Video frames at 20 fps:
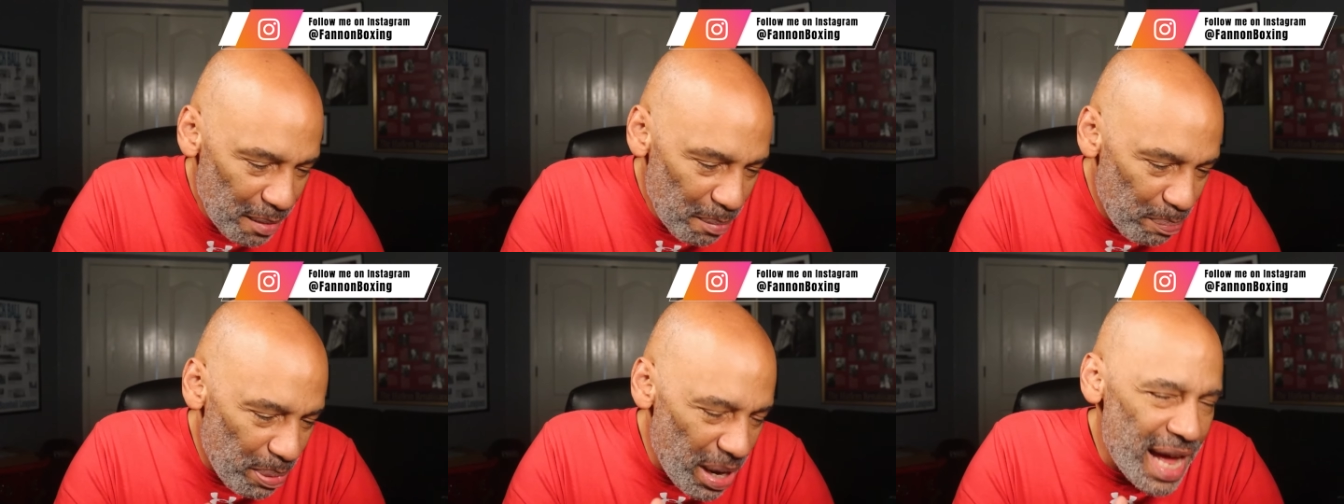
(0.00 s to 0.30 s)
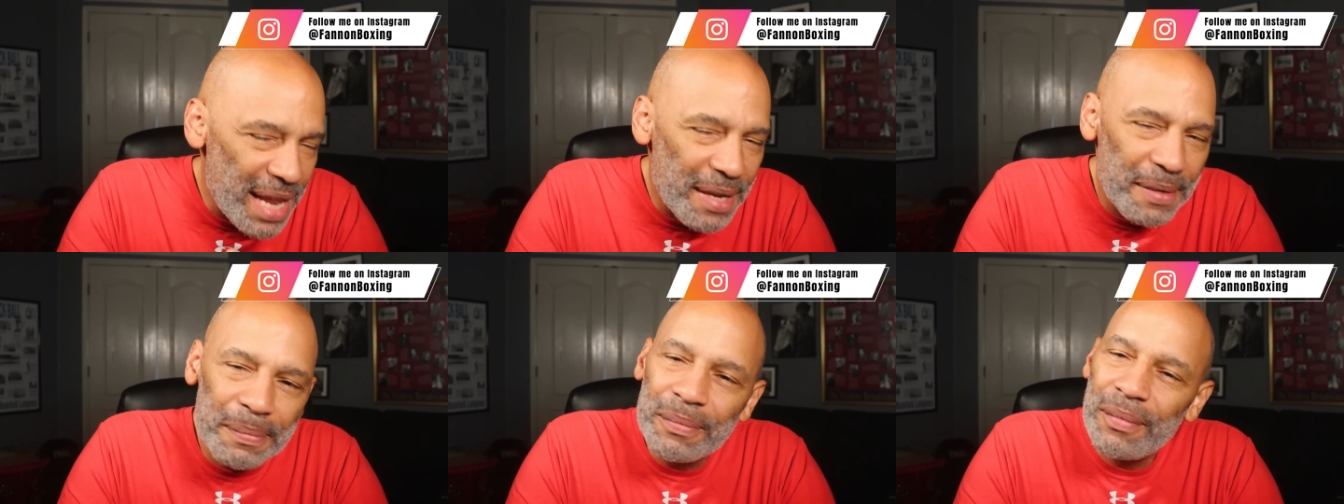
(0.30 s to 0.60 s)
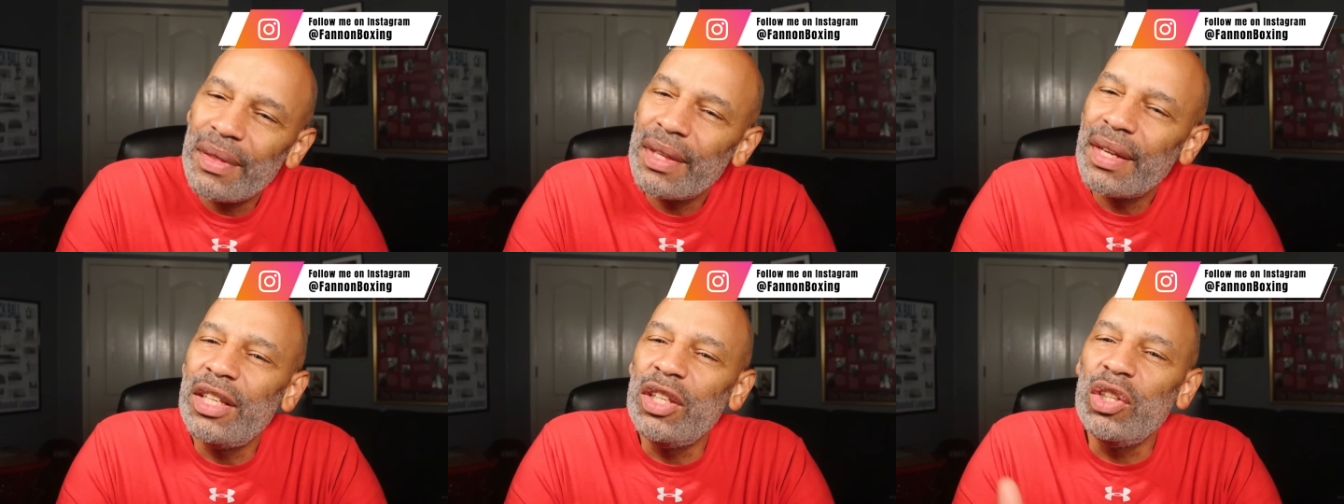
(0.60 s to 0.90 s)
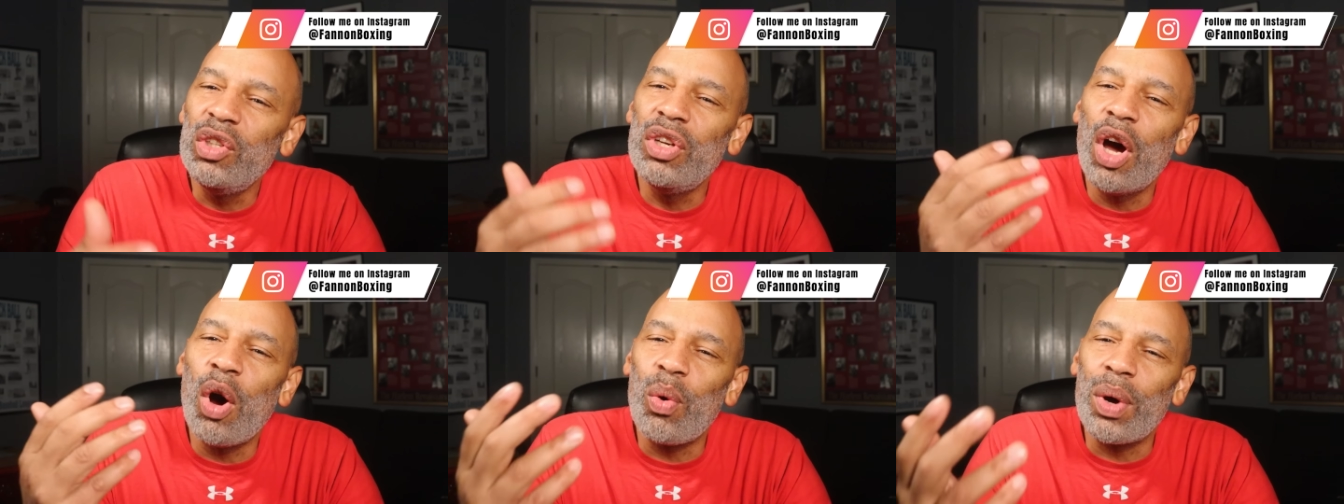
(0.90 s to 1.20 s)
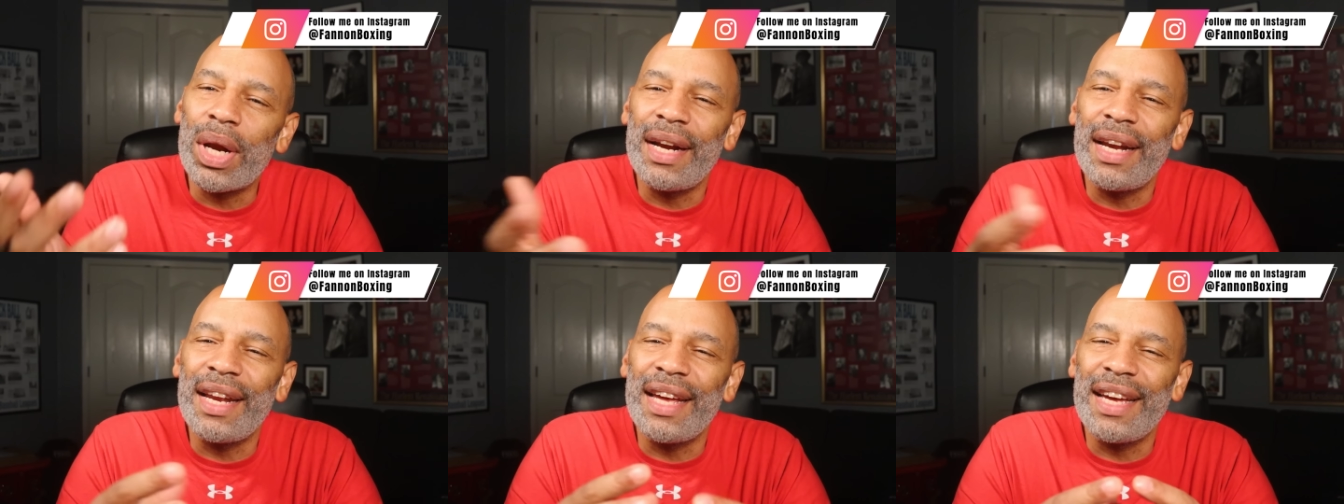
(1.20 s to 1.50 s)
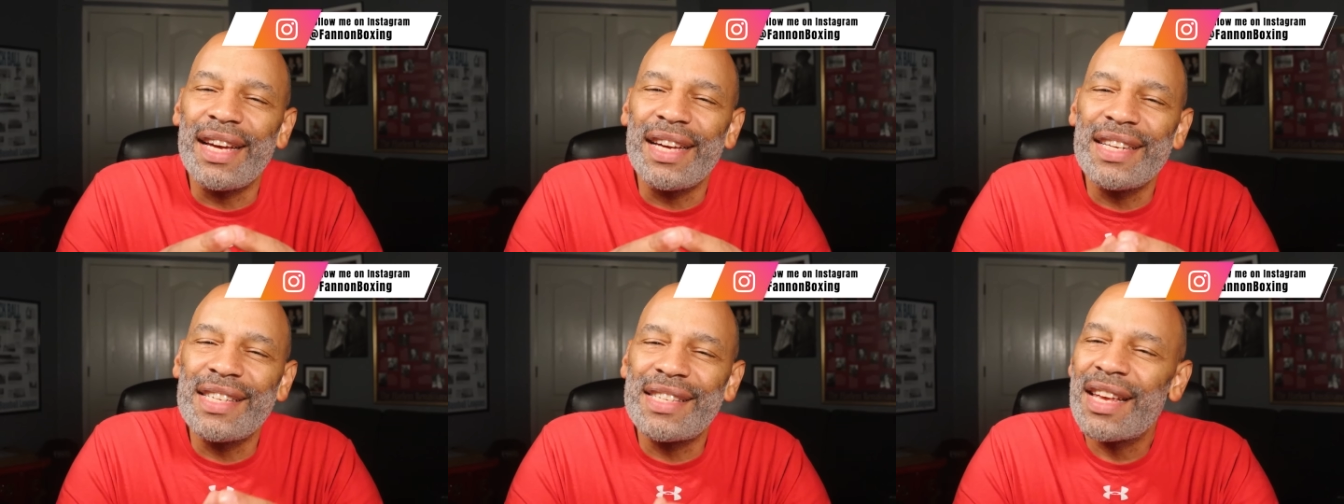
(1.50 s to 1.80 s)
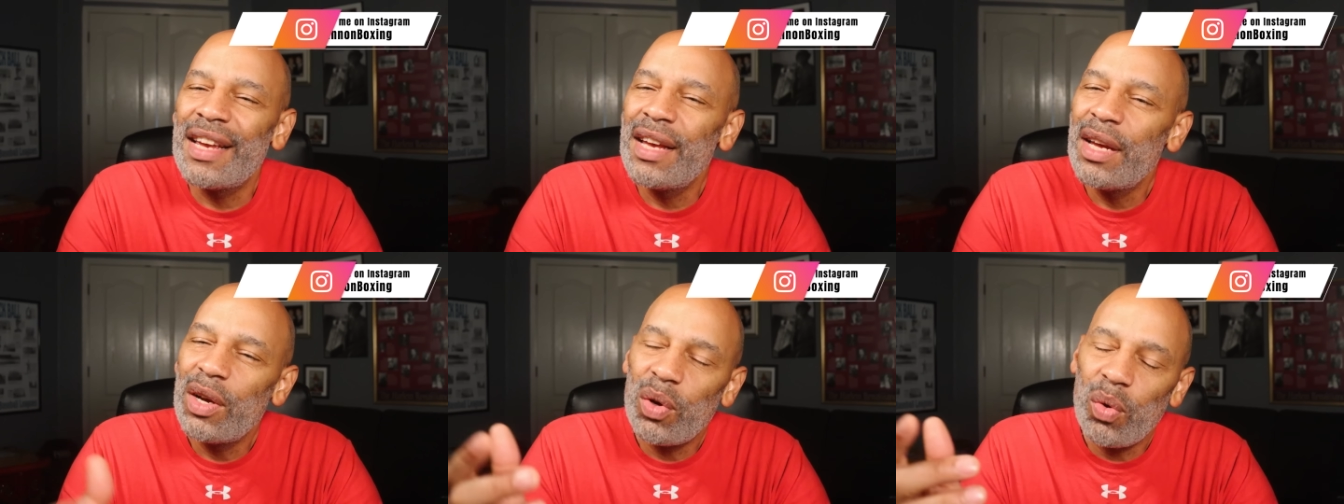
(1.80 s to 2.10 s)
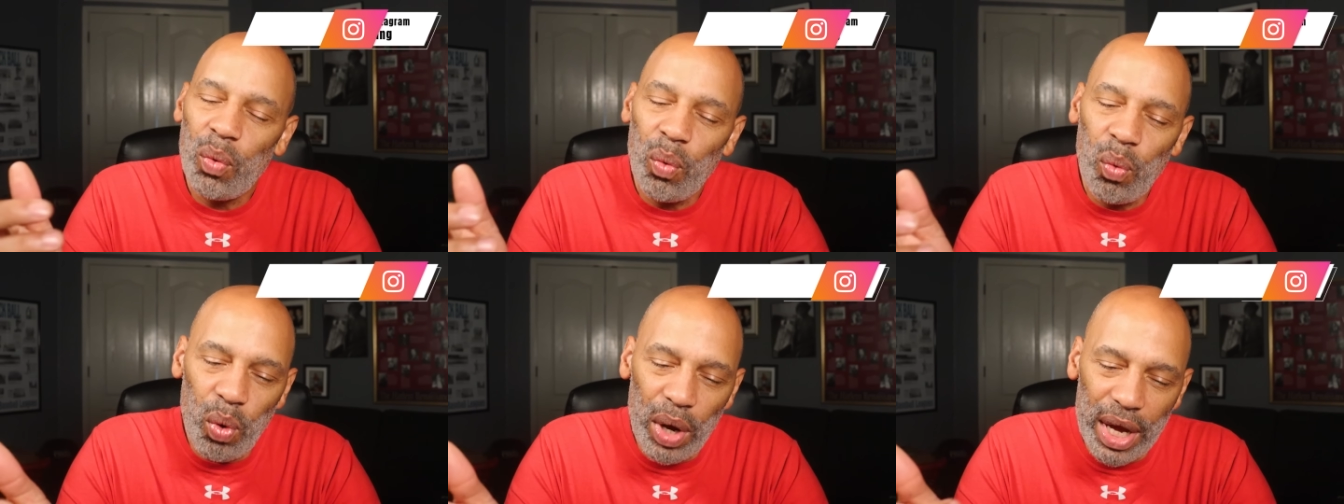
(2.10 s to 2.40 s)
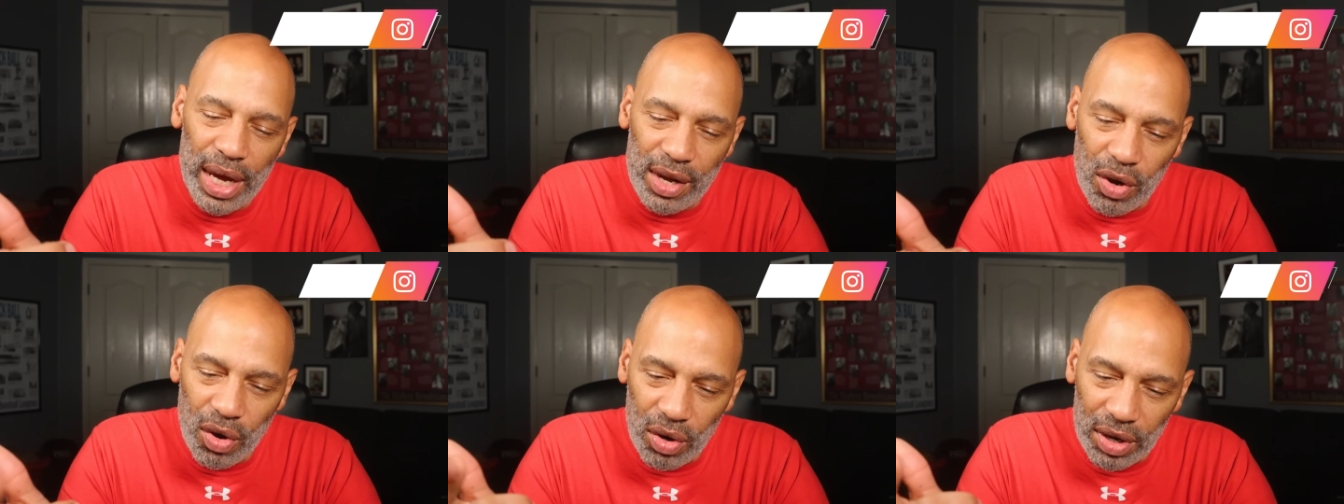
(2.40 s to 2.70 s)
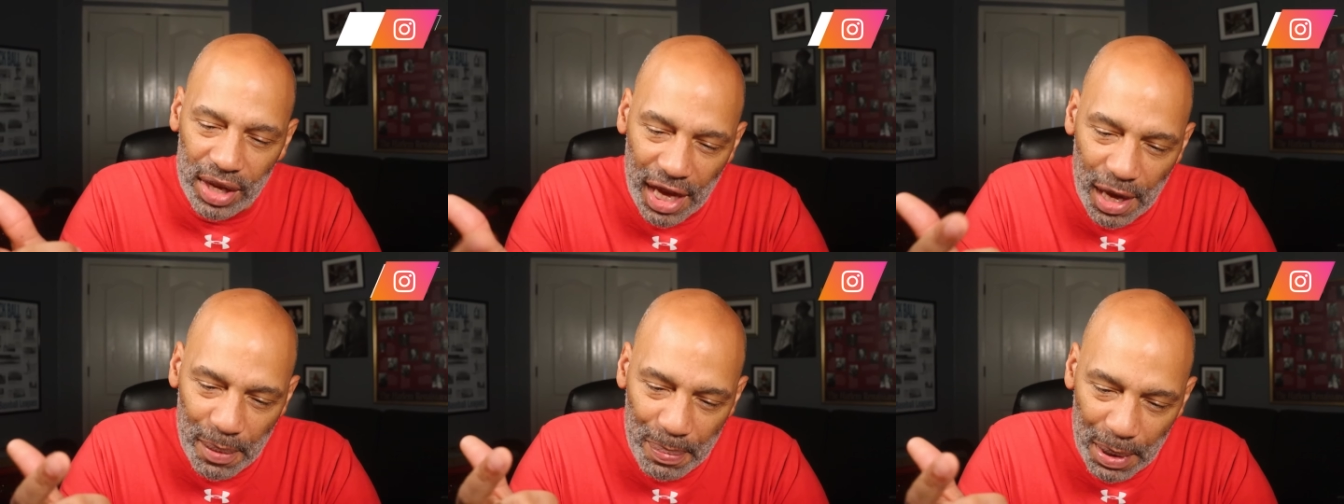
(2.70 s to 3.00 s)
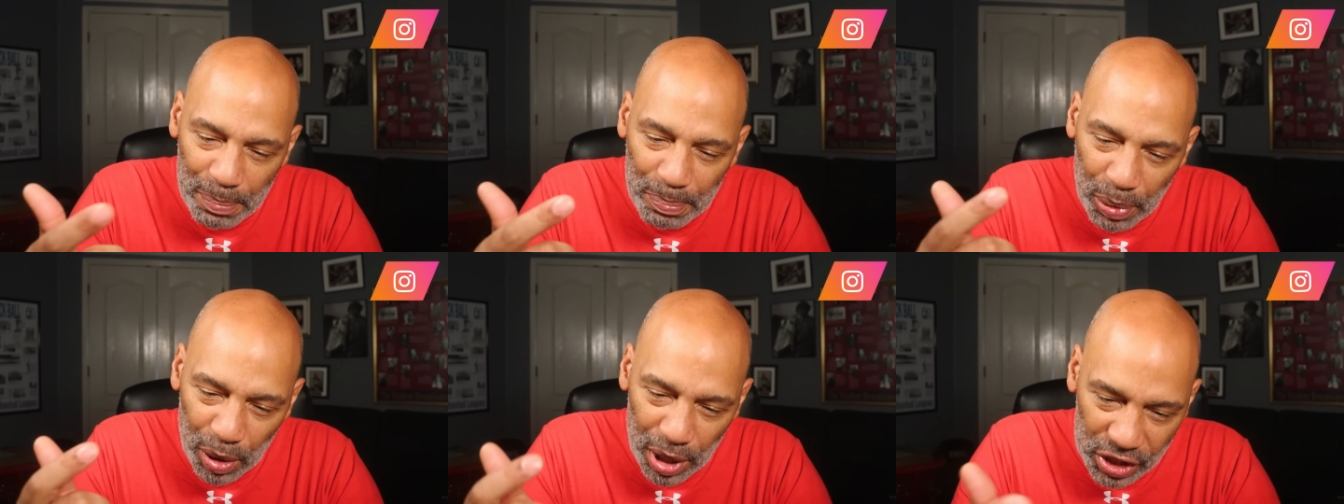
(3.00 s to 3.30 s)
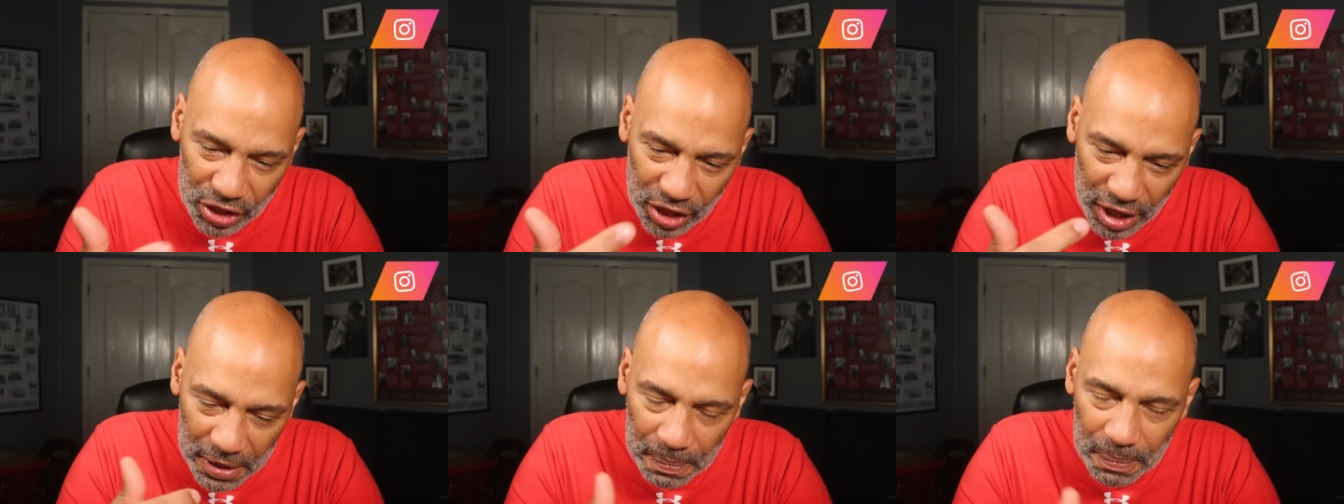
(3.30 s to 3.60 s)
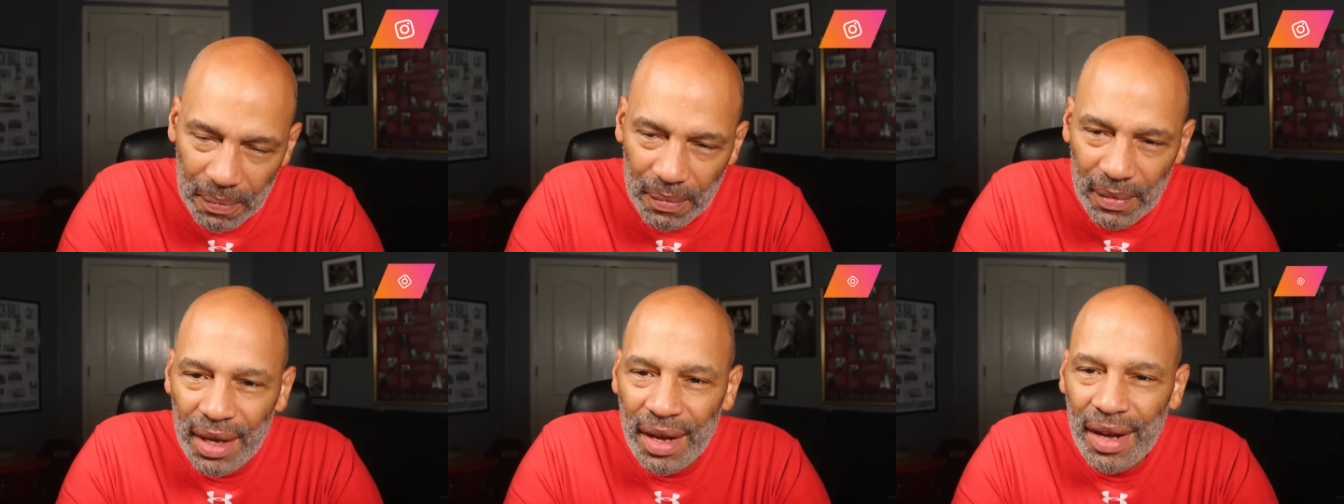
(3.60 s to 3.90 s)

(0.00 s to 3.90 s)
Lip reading: But you know what it is. We gonna keep it pushing.